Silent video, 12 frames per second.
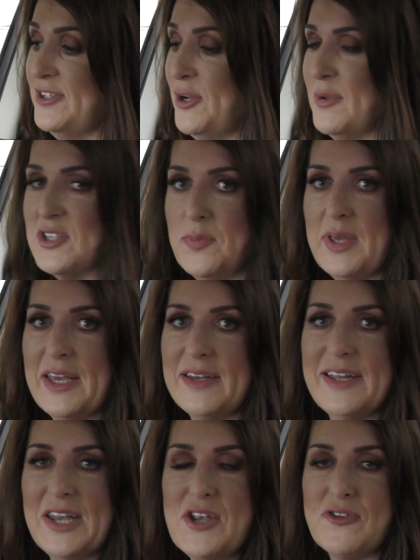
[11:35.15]
you know, it's going to be
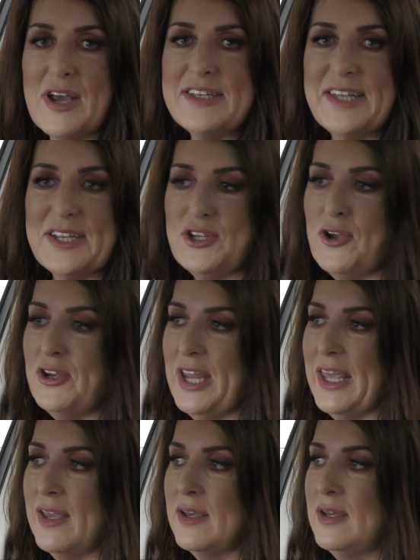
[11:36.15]
an interesting
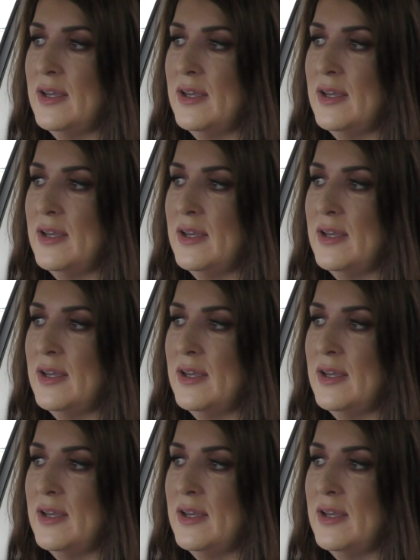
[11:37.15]
journey,